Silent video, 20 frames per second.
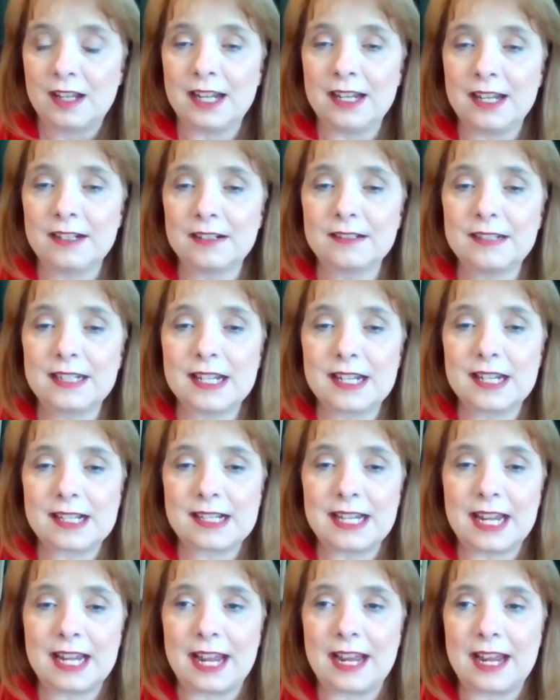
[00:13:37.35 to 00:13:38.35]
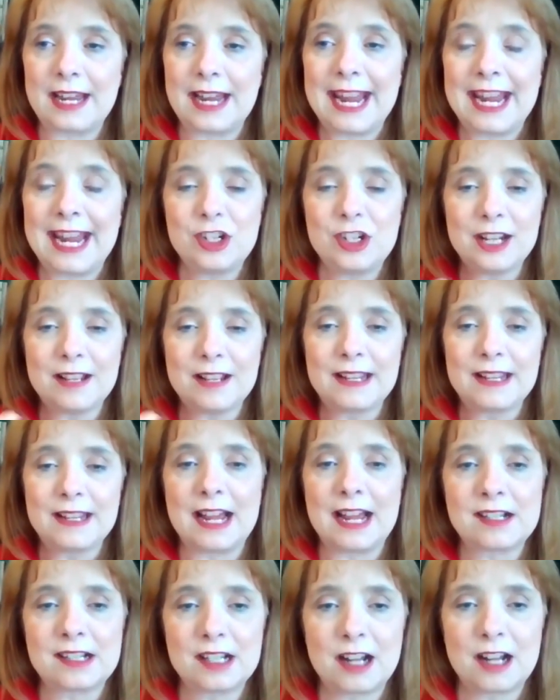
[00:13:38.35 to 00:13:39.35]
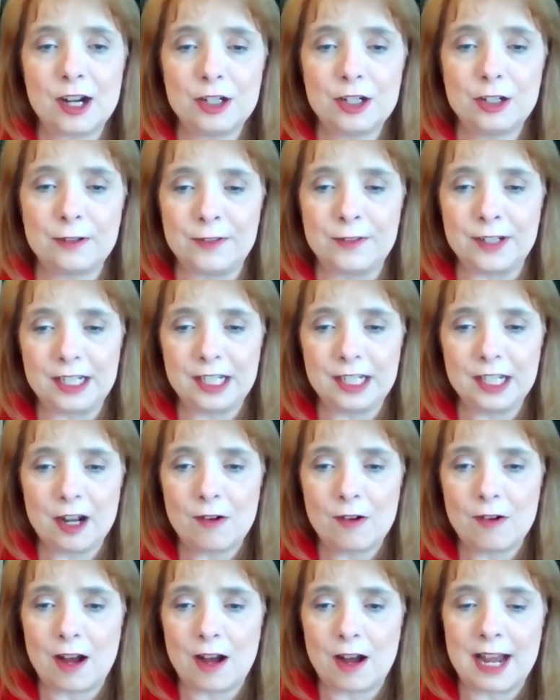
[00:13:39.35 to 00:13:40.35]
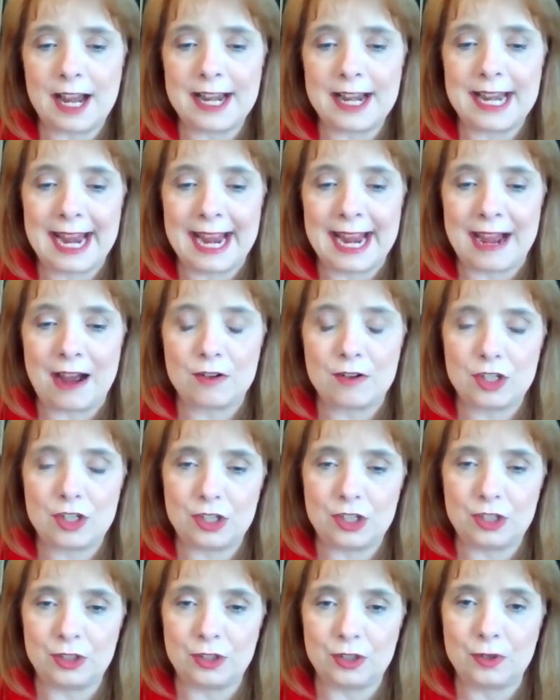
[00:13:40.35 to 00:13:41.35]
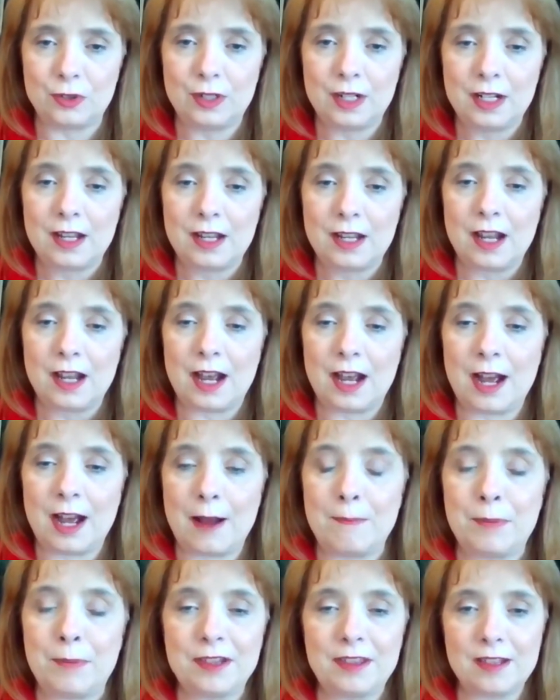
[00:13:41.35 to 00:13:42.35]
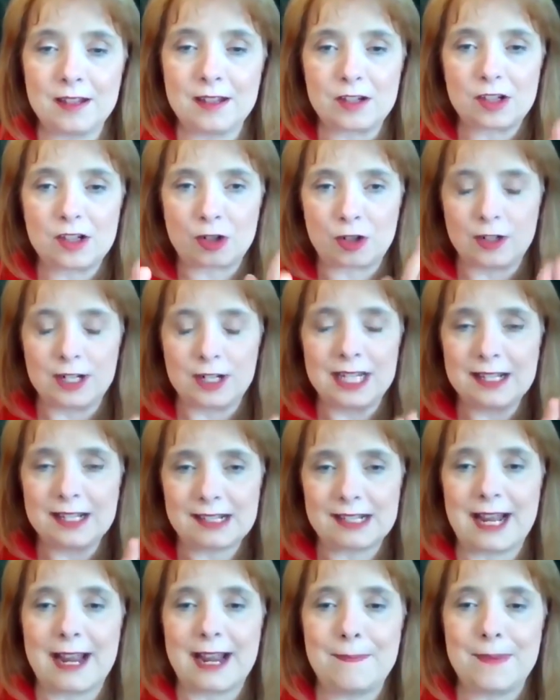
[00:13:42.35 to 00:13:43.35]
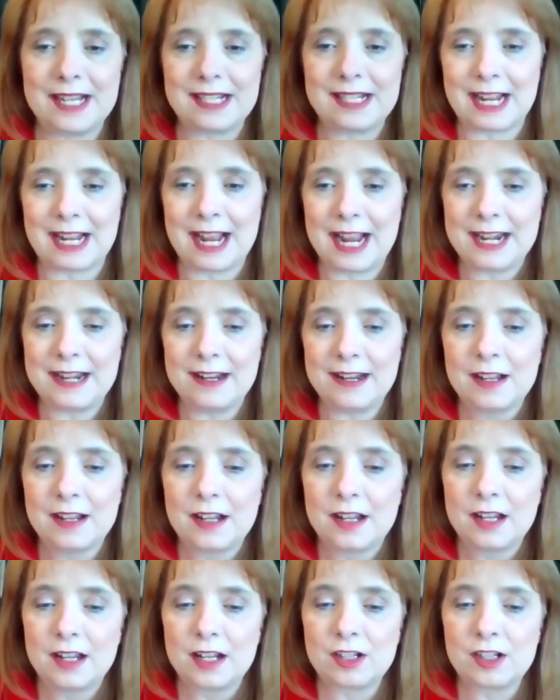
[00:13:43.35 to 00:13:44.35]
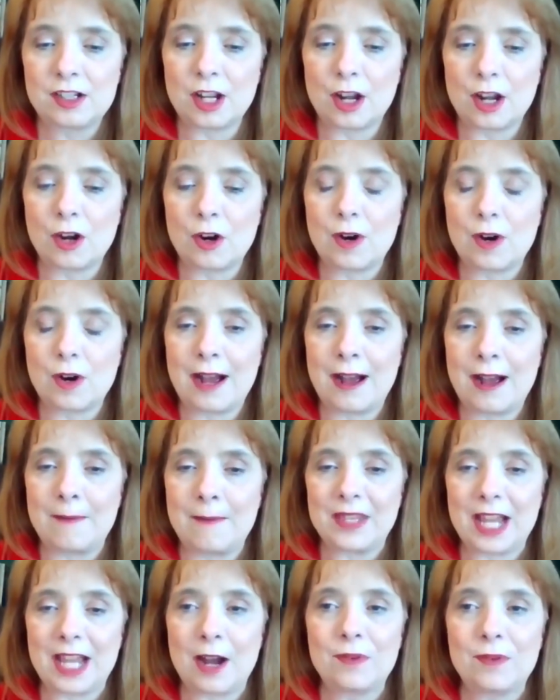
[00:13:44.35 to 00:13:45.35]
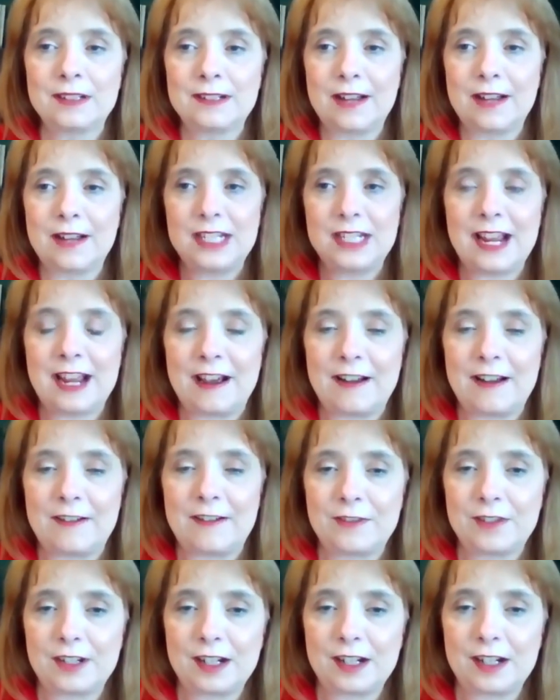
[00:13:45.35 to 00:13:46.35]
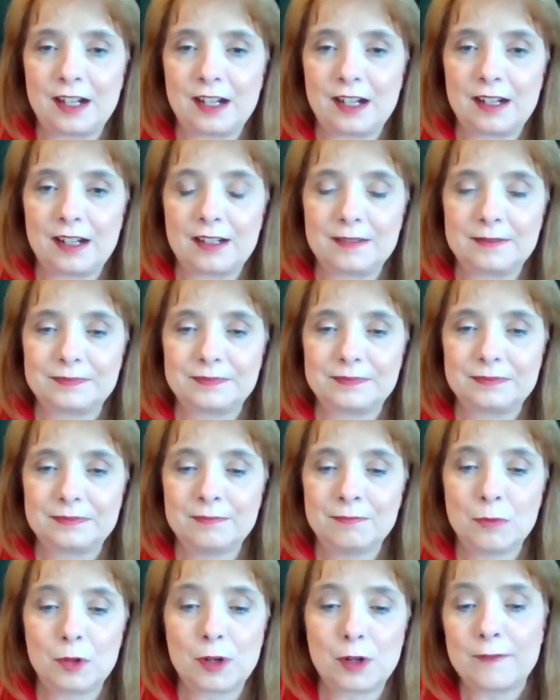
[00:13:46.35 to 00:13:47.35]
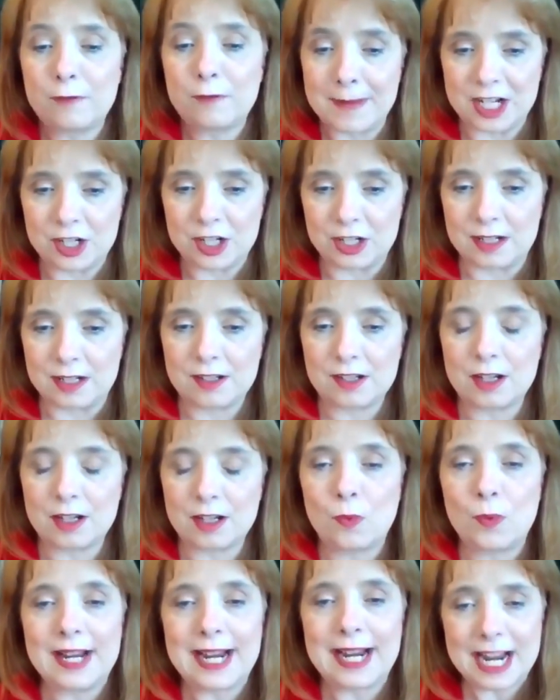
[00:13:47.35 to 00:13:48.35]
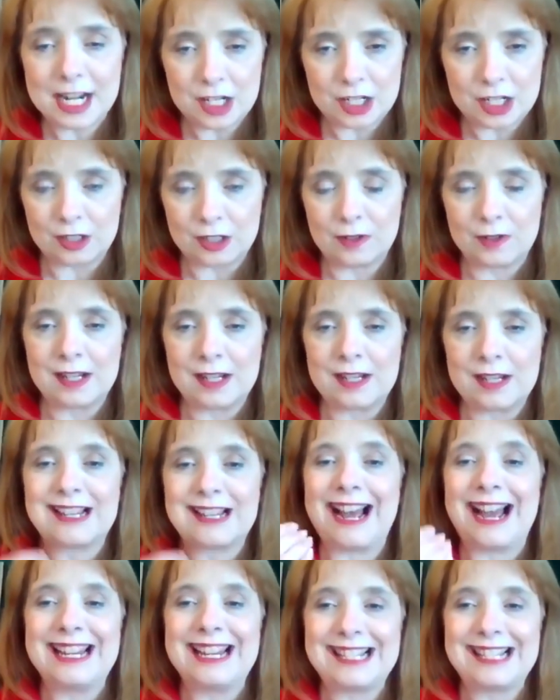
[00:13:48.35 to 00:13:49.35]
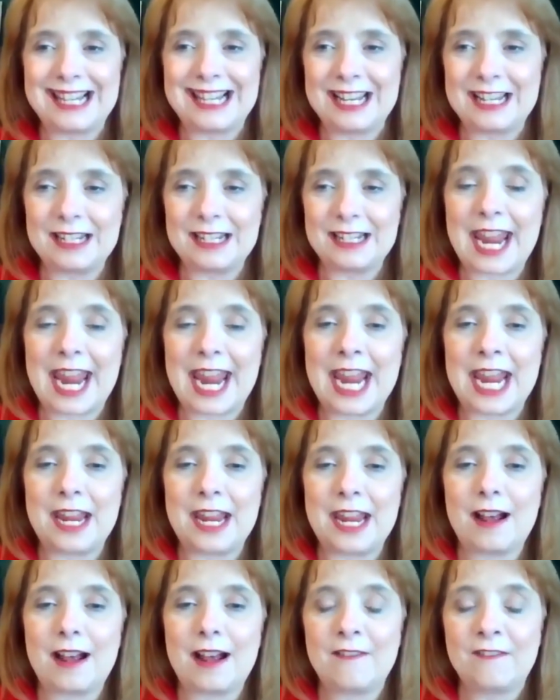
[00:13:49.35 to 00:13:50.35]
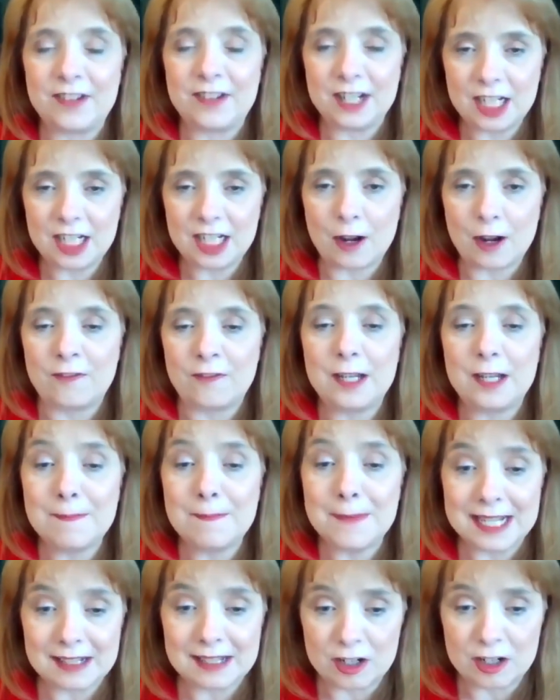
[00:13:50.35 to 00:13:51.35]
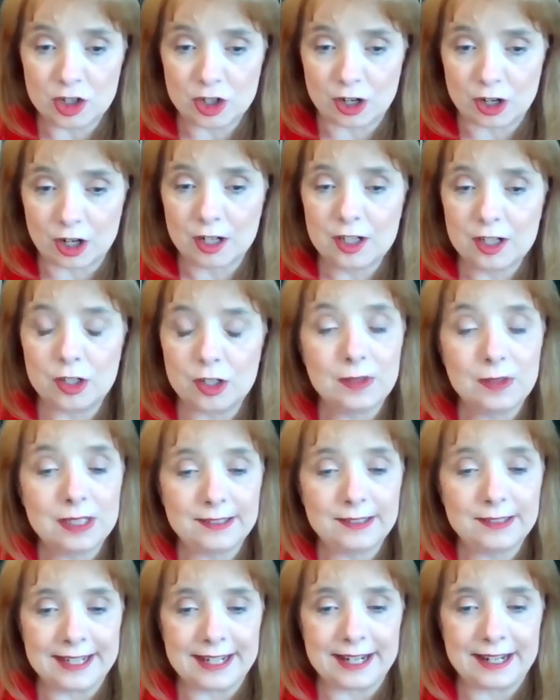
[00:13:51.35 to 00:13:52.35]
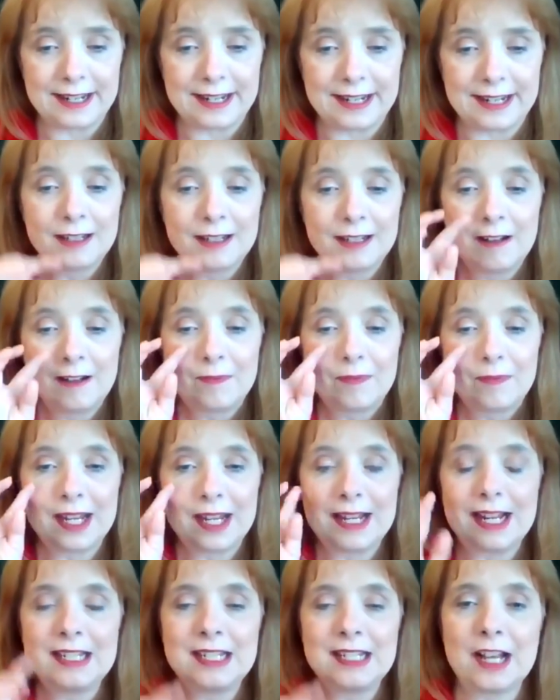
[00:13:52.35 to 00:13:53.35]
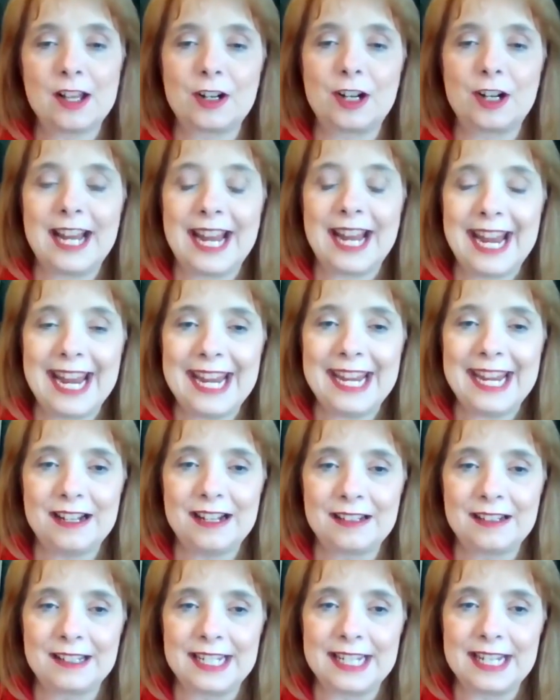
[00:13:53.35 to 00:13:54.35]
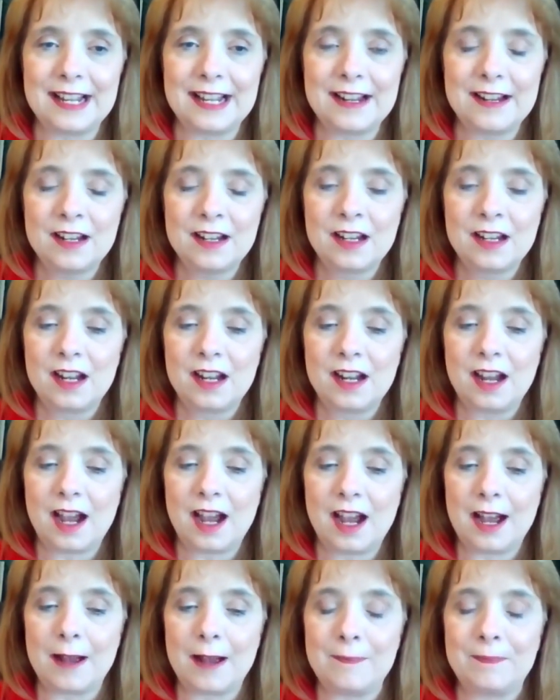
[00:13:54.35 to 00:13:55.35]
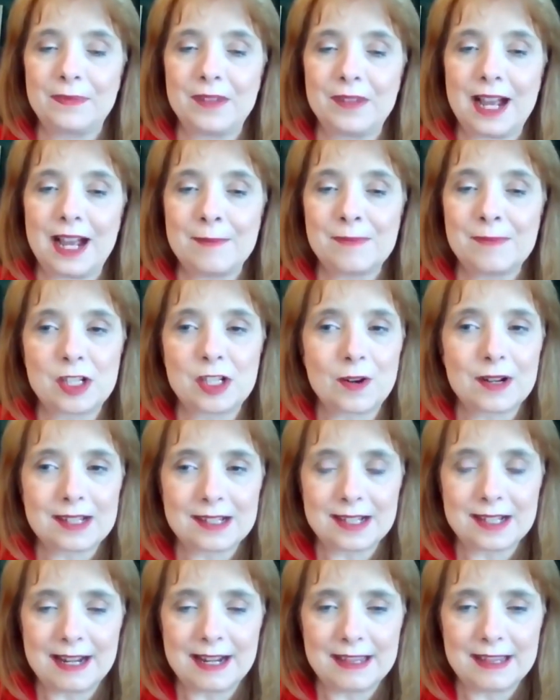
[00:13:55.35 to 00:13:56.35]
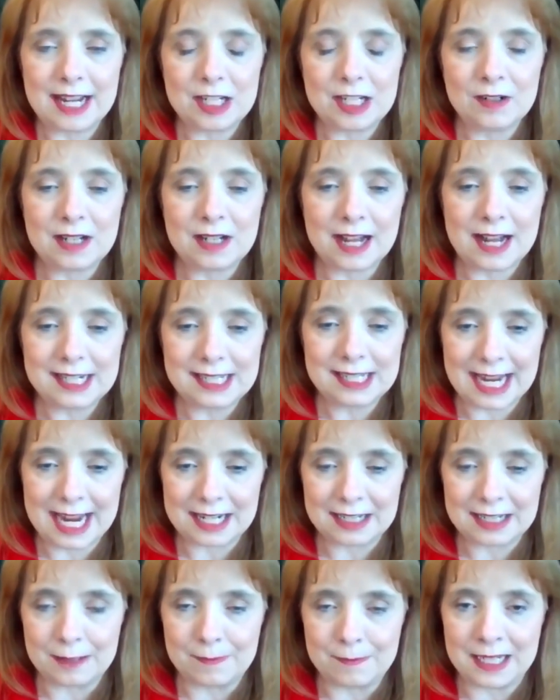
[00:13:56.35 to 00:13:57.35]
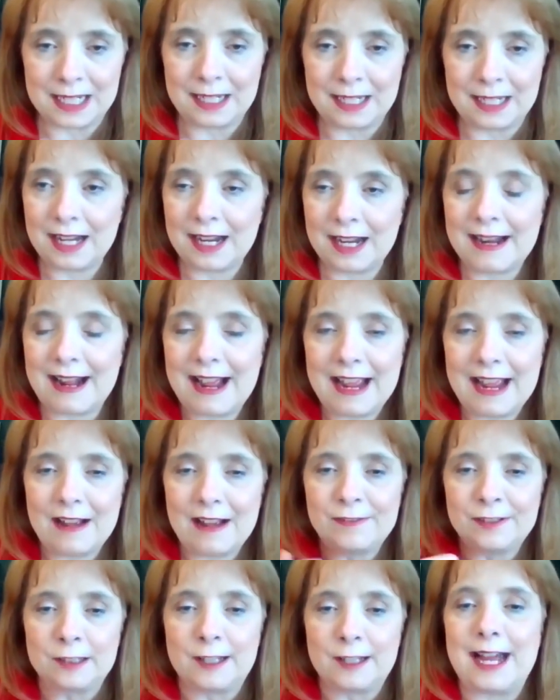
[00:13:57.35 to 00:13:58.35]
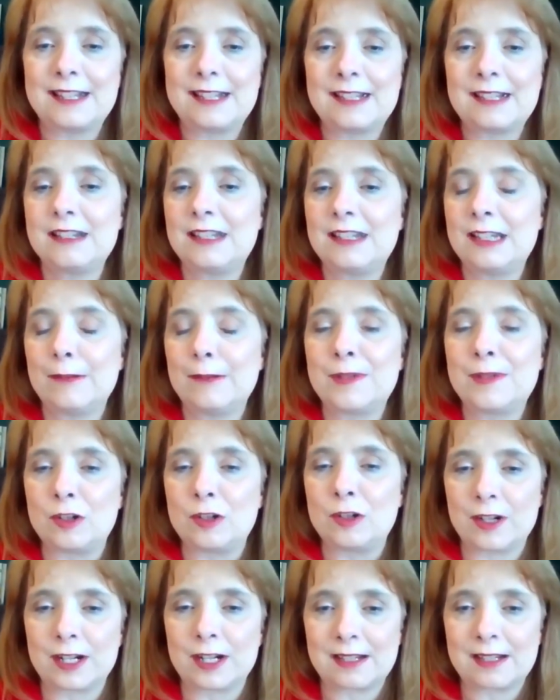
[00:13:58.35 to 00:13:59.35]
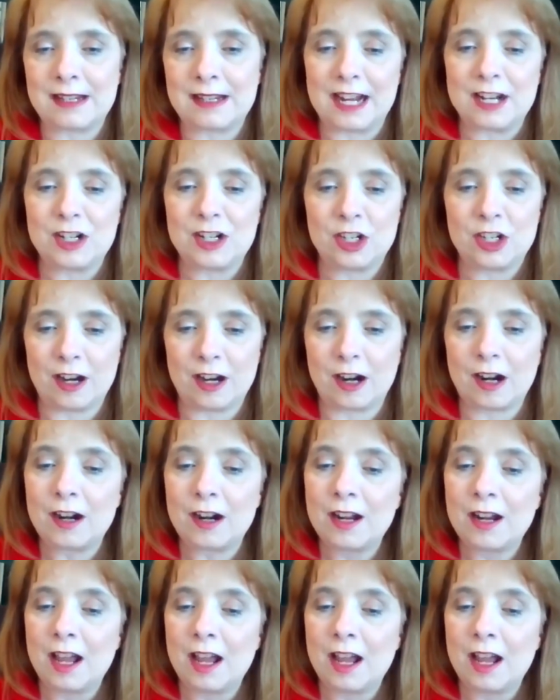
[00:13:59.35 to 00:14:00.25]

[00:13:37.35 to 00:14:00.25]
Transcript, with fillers: And Alina said, Hey, Shelly, I saw your video on how to um, put those screens side by side. So um, I would love to have uh, more information. So what I do is I send a video via messenger to Alina and I tell her, hey, Alina, um, I'm so excited that you contacted me and I have lots of tips and tricks that I share.